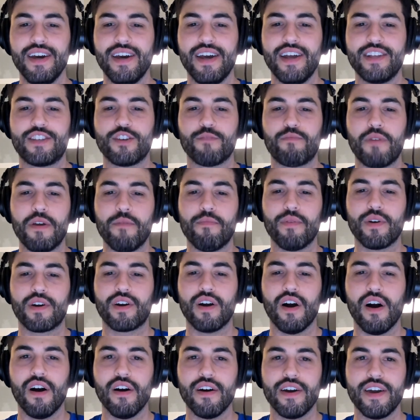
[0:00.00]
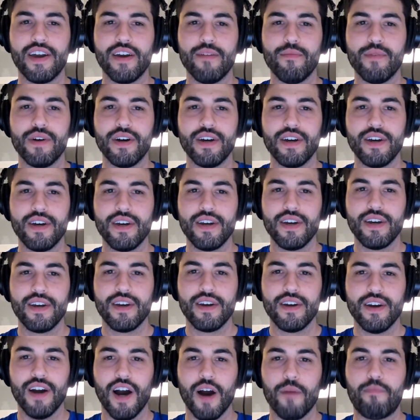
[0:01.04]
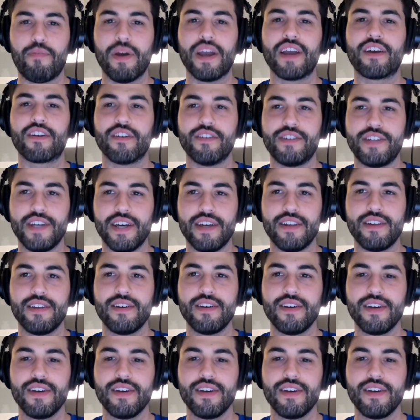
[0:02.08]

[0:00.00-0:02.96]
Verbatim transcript: and so people call him a Pinkerton